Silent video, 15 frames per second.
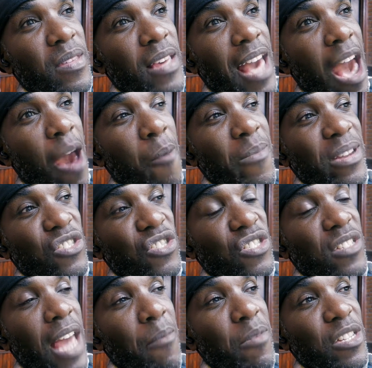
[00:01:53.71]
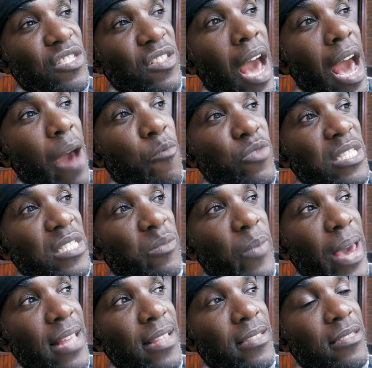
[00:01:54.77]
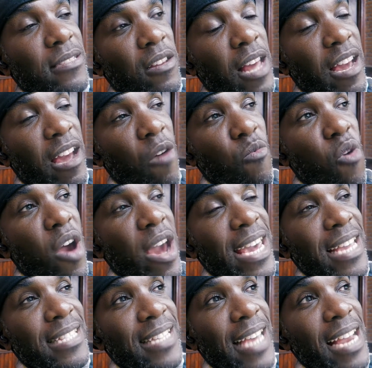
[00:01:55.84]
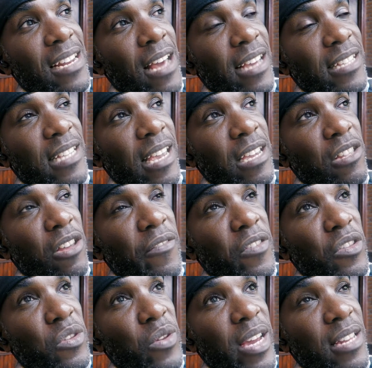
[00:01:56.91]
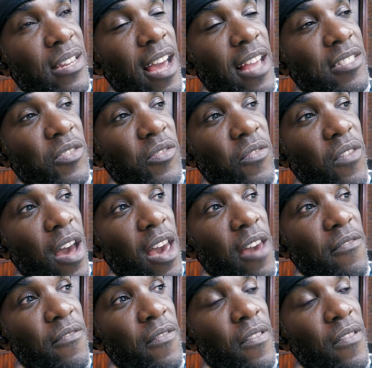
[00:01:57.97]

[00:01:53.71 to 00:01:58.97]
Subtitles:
how much time we spend, like our working day, like say, you know, if you're doing a 9-to-5,